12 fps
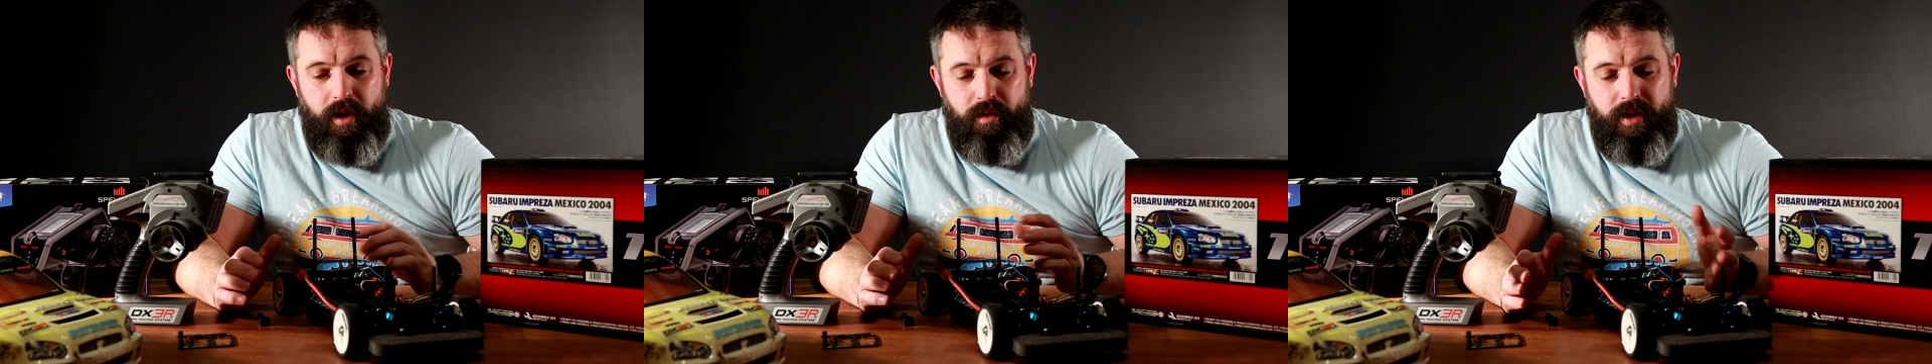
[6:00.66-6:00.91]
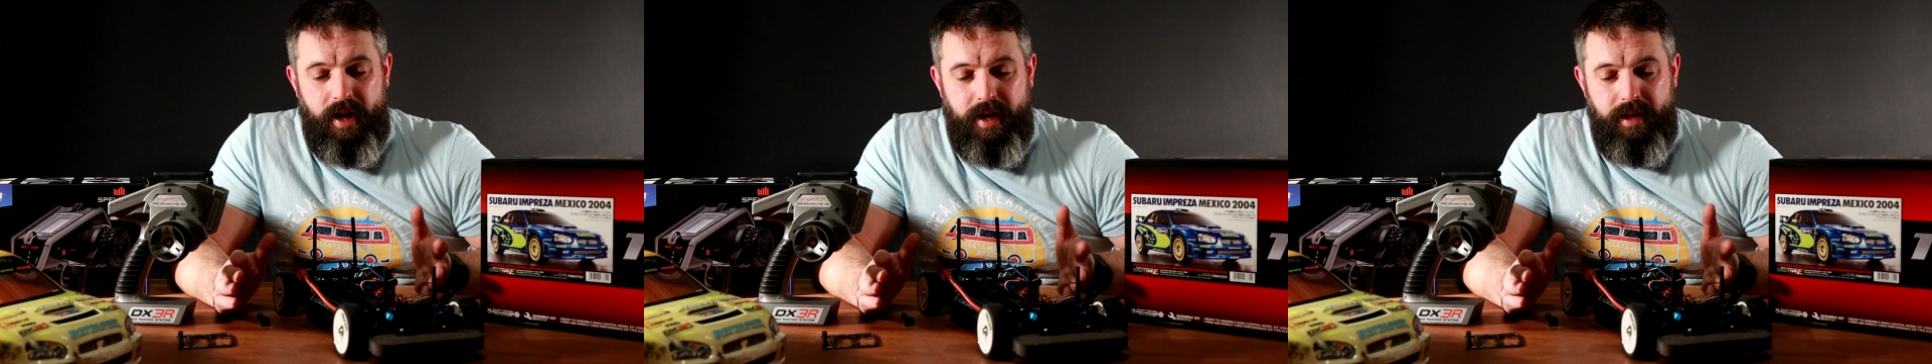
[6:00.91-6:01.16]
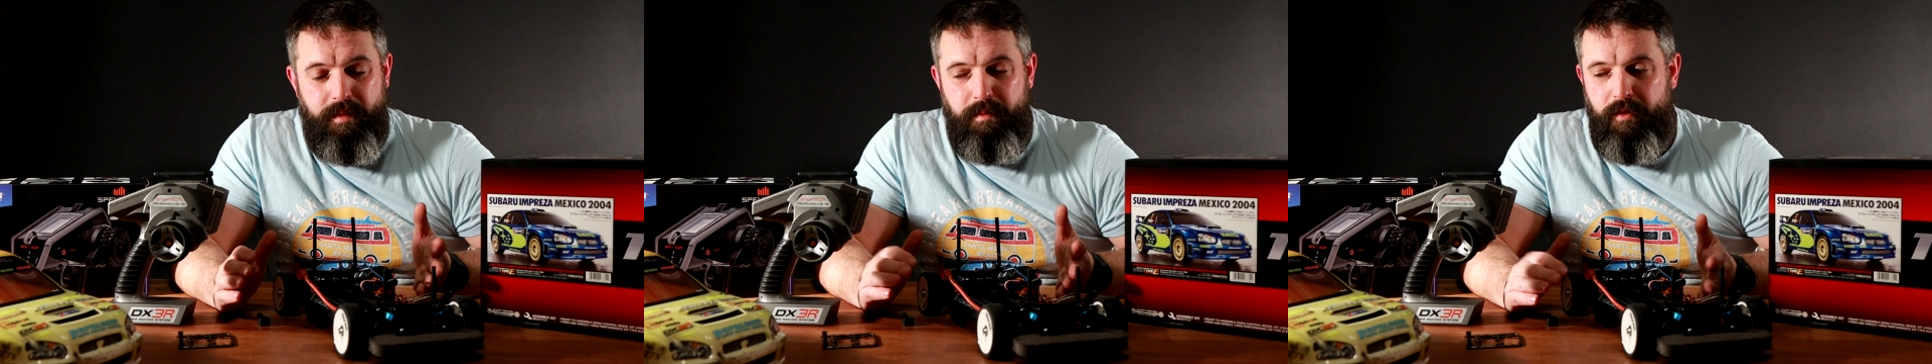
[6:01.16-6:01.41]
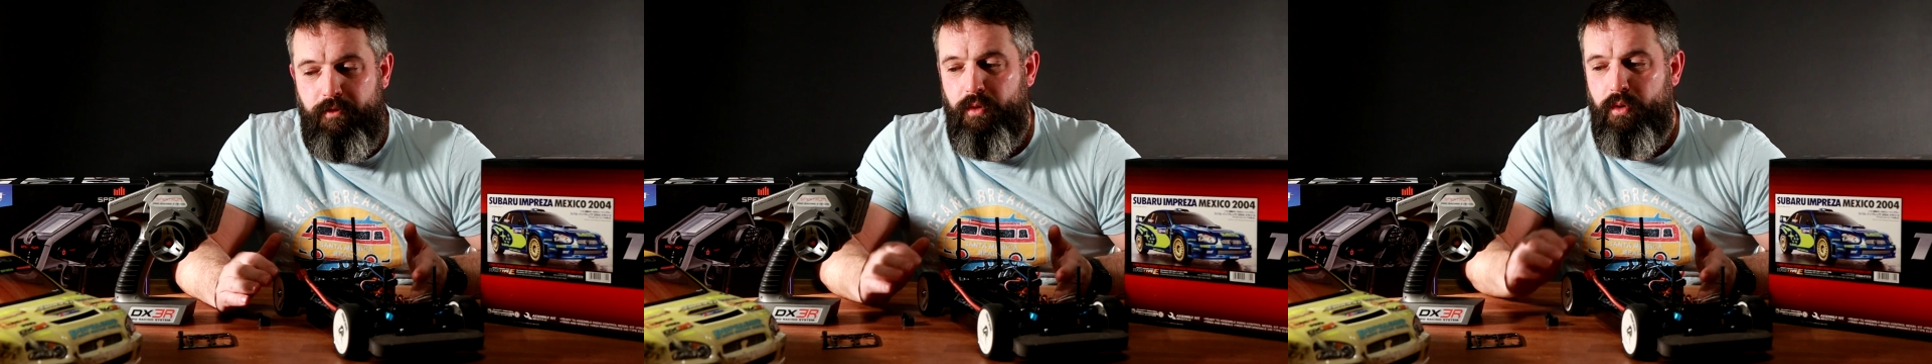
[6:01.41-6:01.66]
okay
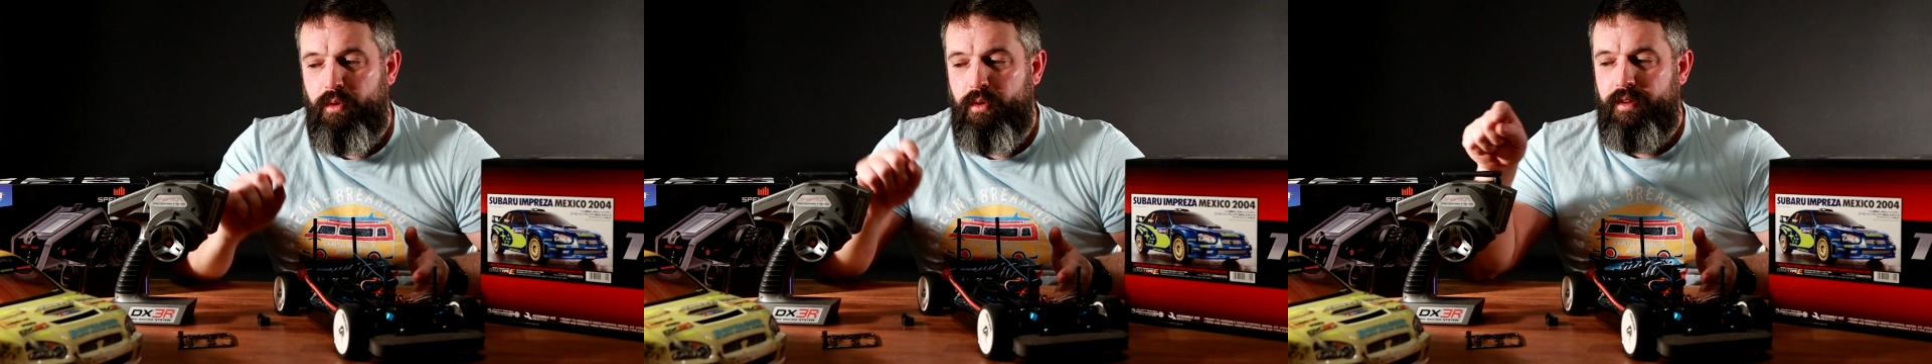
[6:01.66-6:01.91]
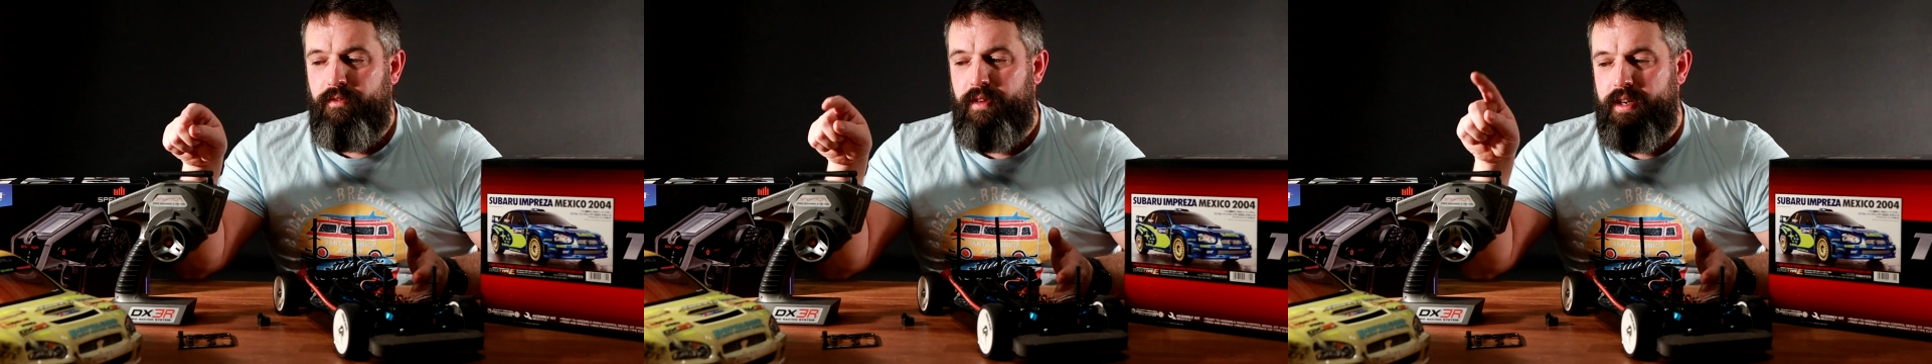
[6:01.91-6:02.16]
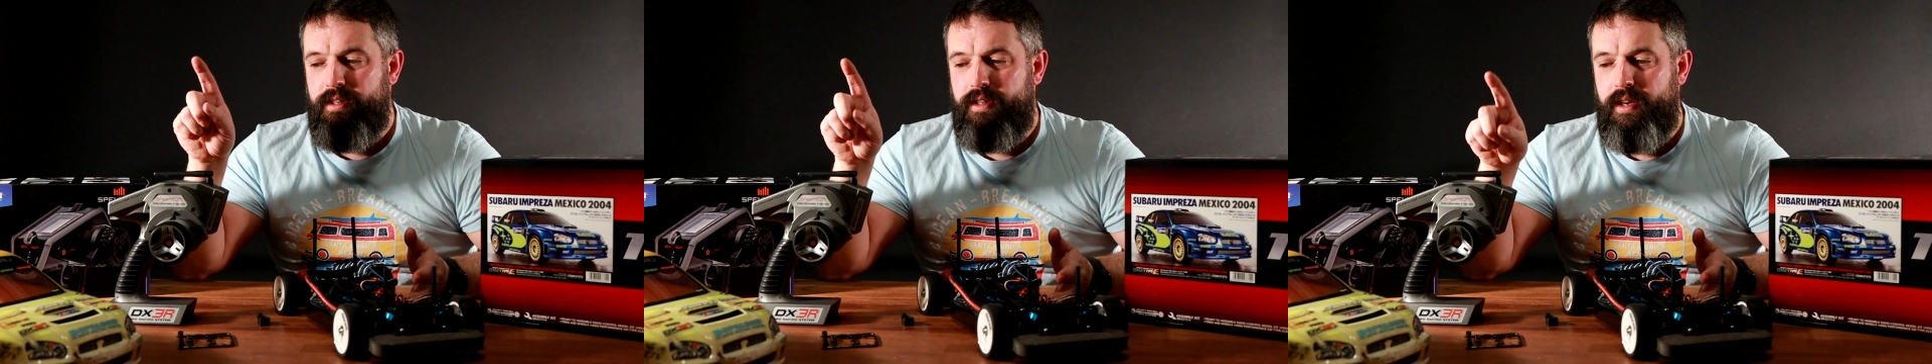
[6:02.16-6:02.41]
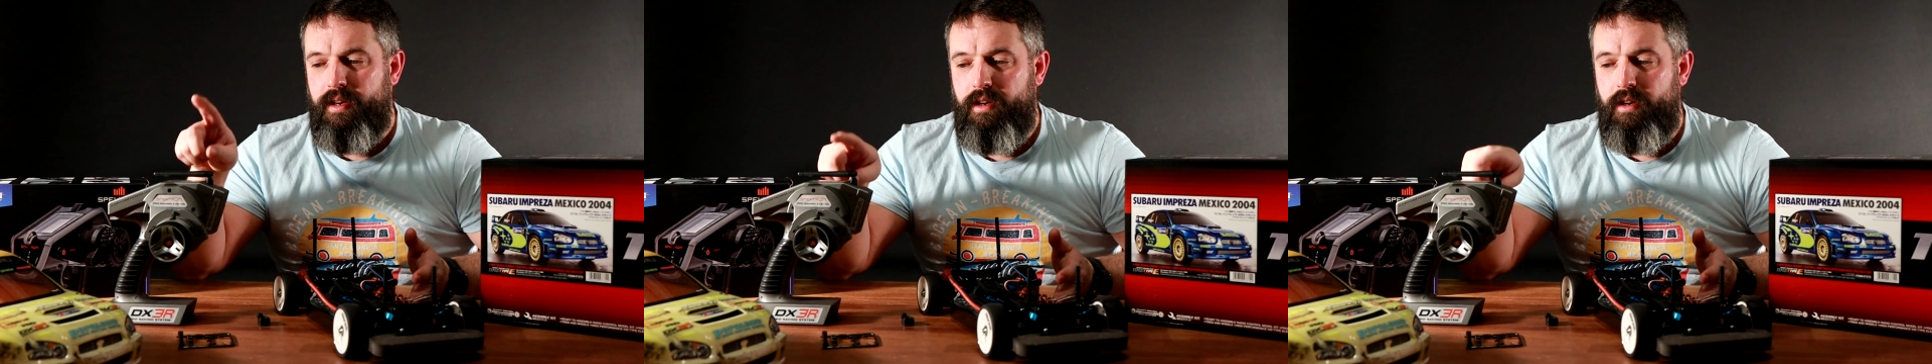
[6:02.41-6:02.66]
before
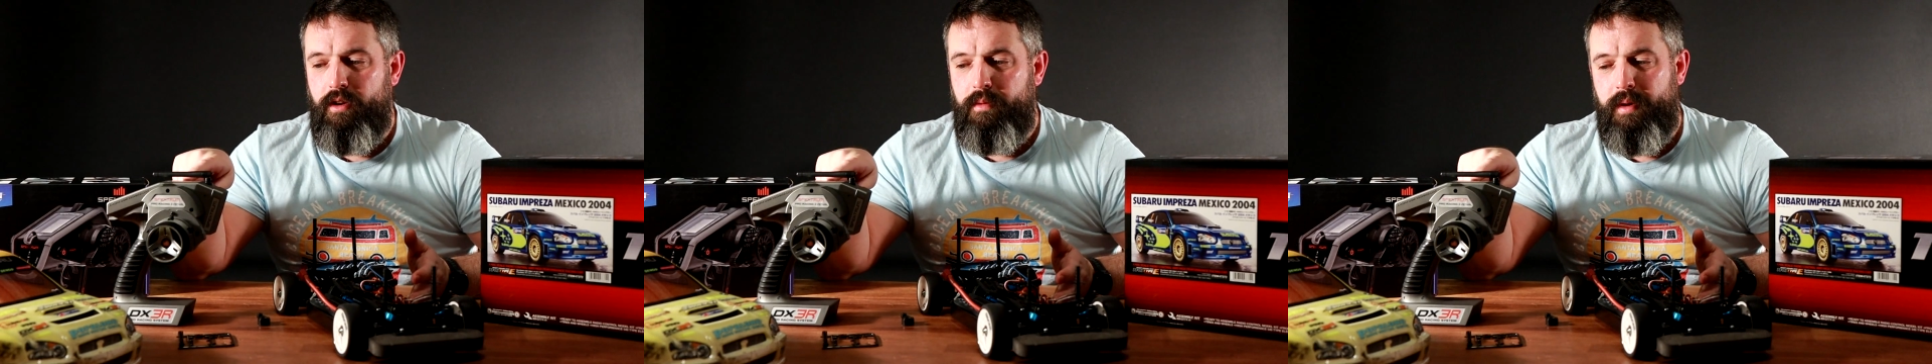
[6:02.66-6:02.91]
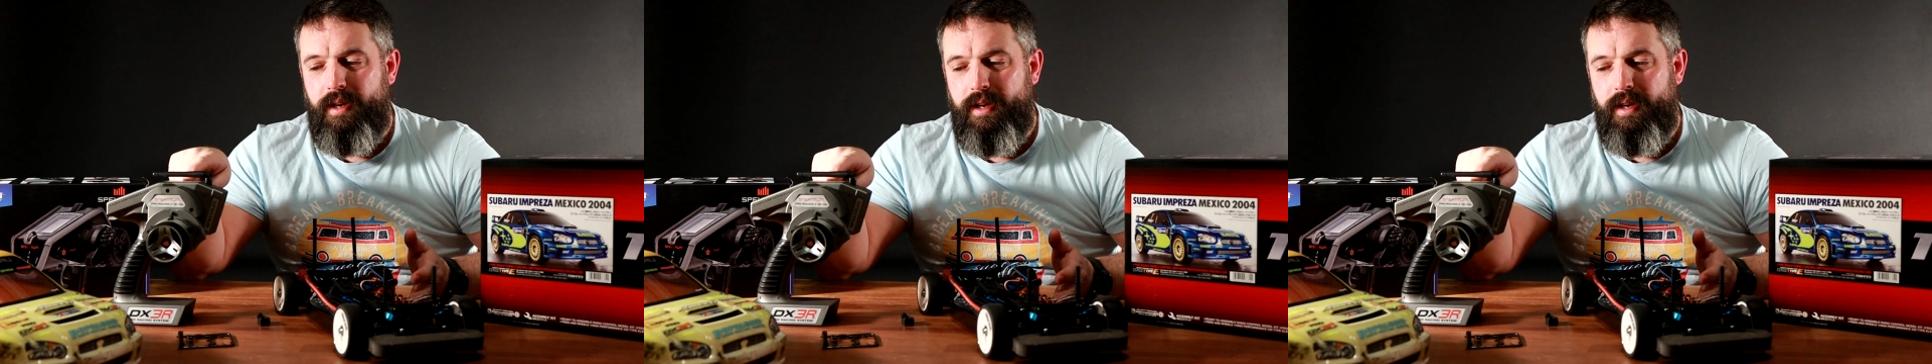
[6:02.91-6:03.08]
investing a lot